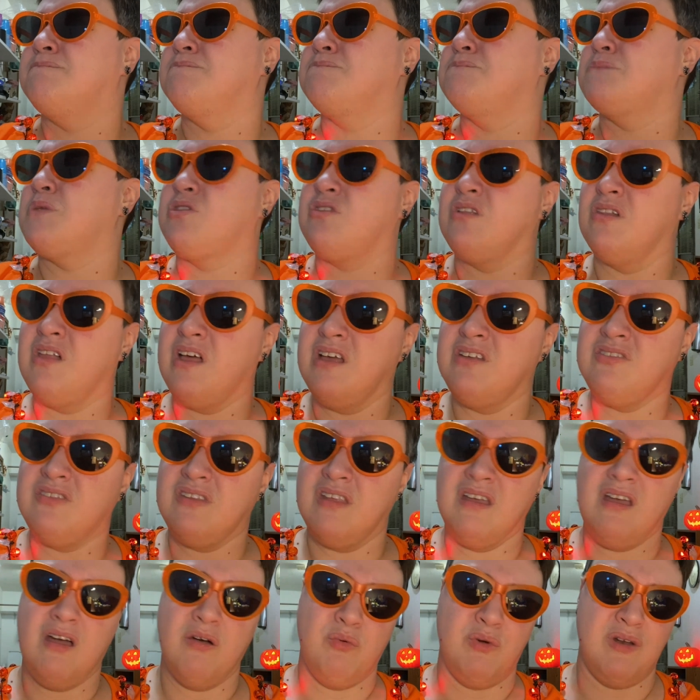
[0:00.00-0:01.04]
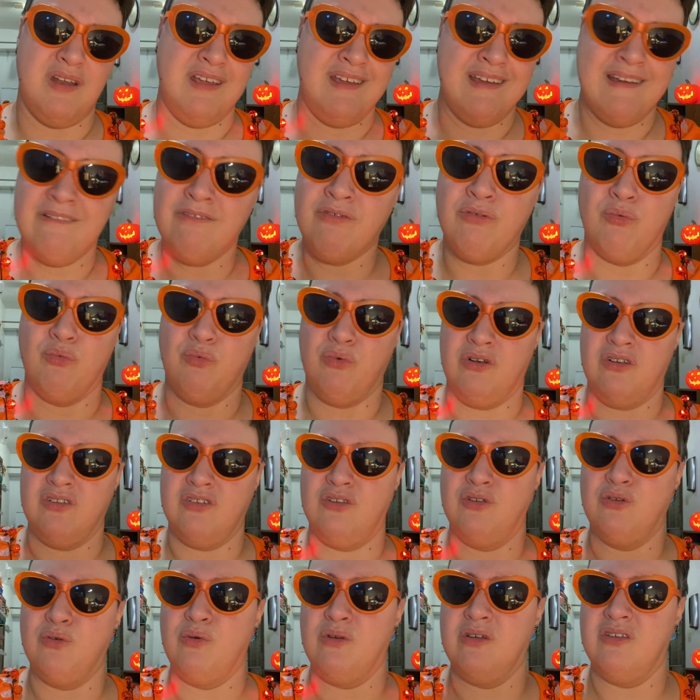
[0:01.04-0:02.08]
But the last thing I would ever want
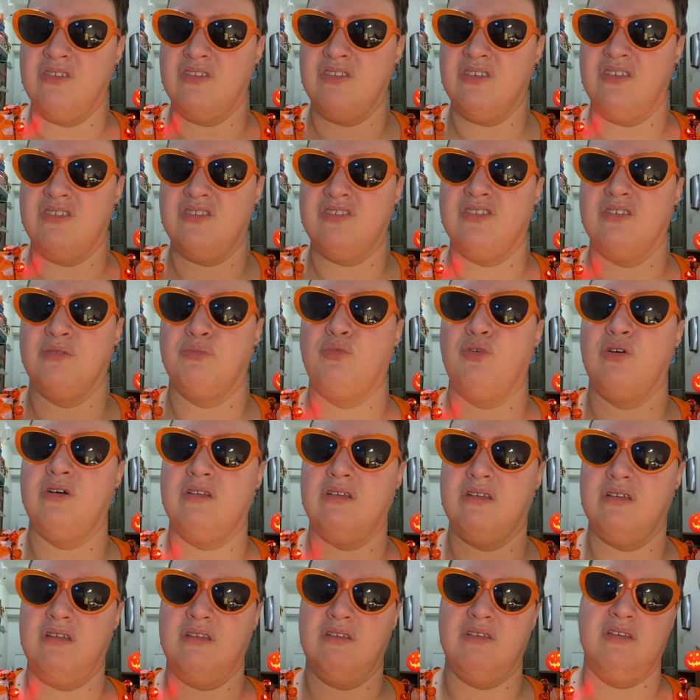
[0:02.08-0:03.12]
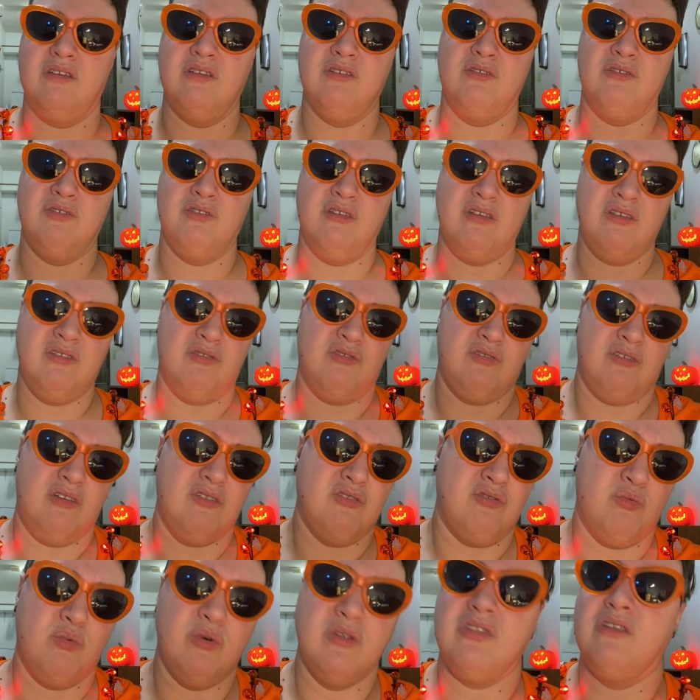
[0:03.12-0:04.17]
to do
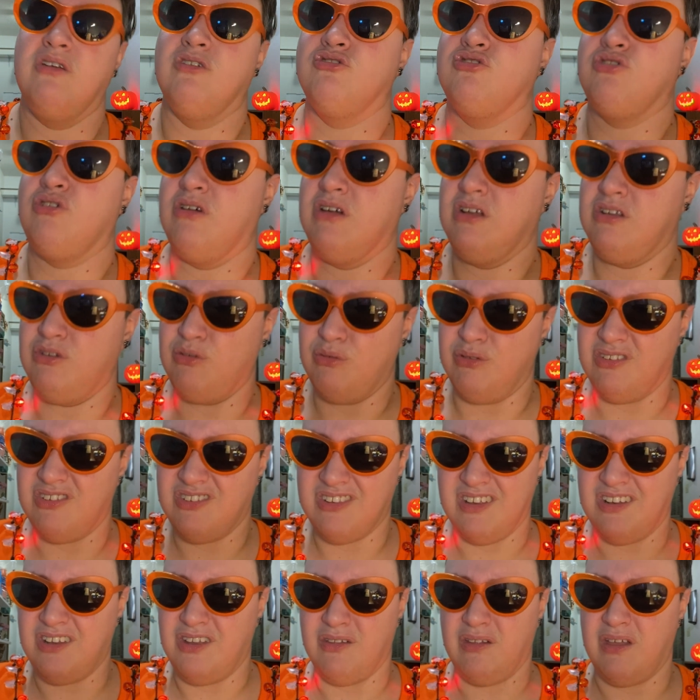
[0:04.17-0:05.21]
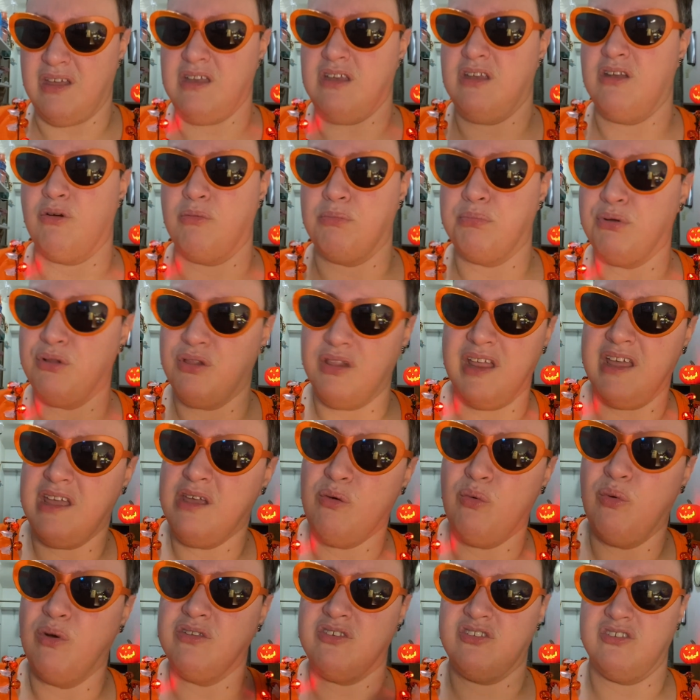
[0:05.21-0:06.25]
is what they're trying to insinuate, you know, play
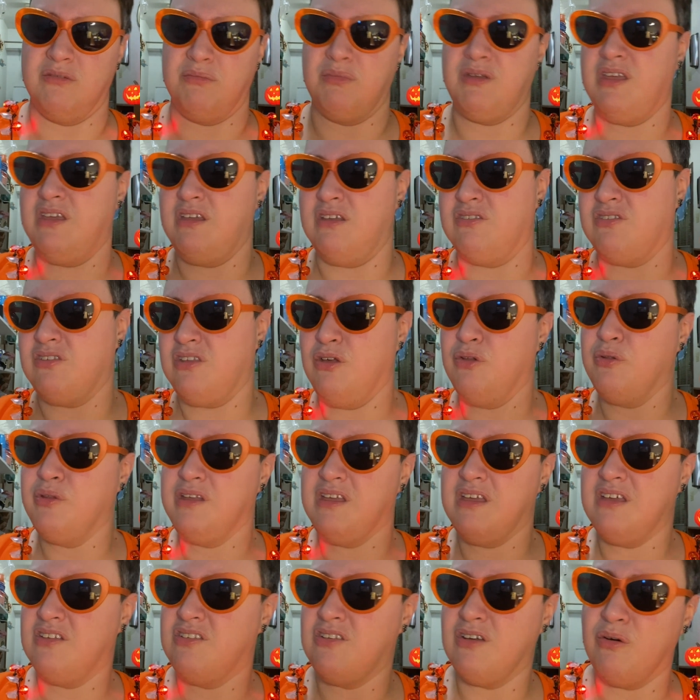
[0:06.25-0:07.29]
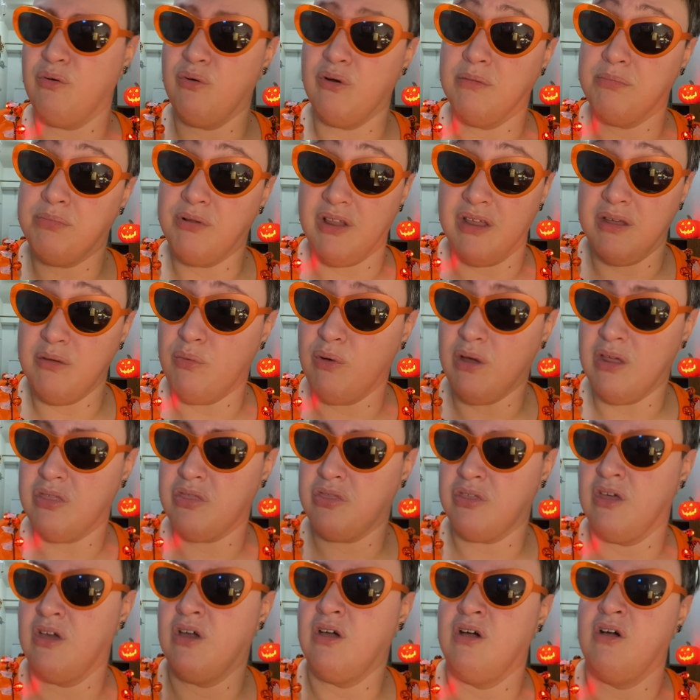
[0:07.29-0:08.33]
with some kids. The only kids I want to play with
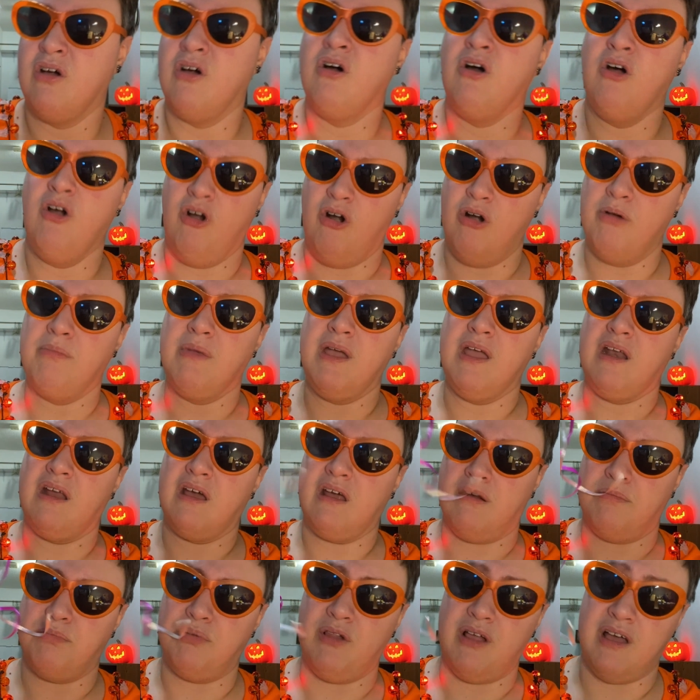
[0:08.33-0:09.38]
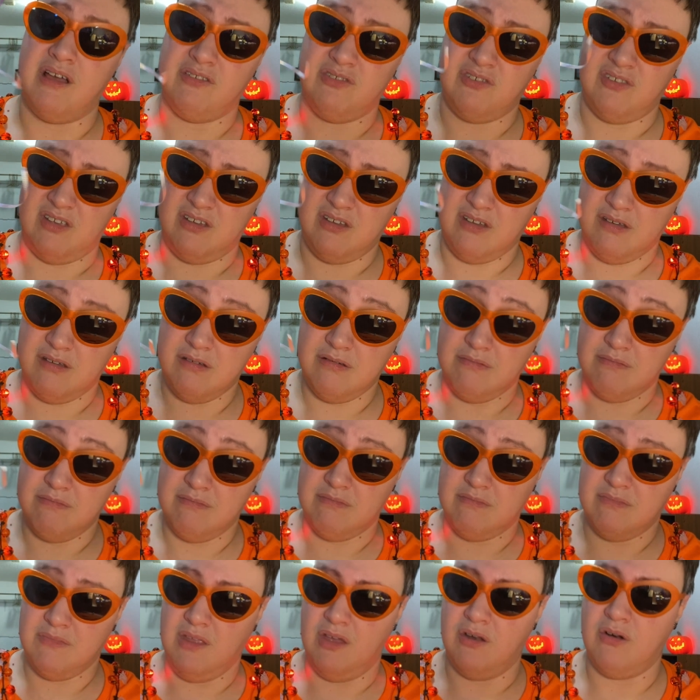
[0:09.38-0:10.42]
are made out of plastic
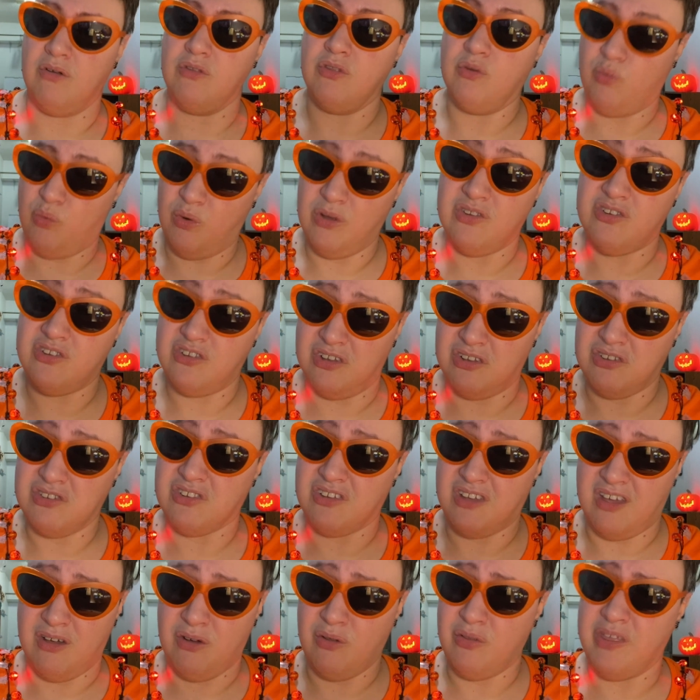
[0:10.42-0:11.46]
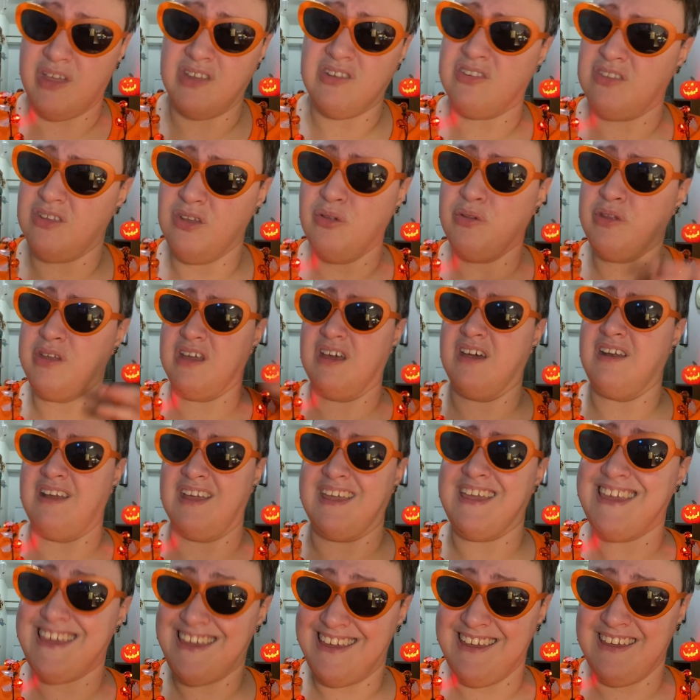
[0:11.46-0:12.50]
and on the 1/6 scale. That's the only kind of
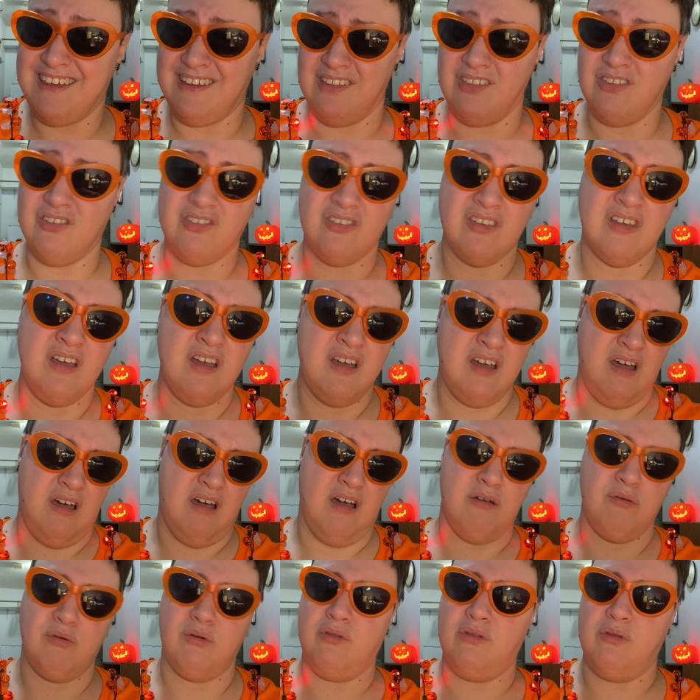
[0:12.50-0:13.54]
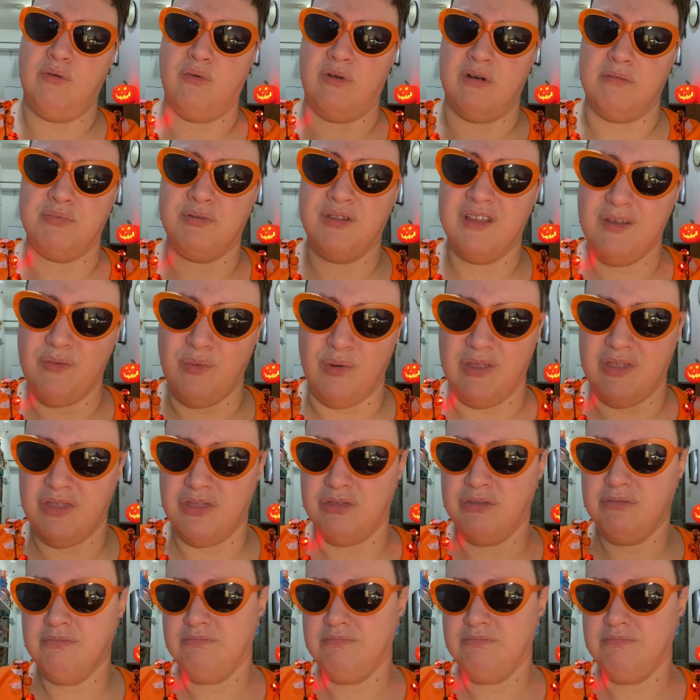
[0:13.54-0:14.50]
kids I really want to play with.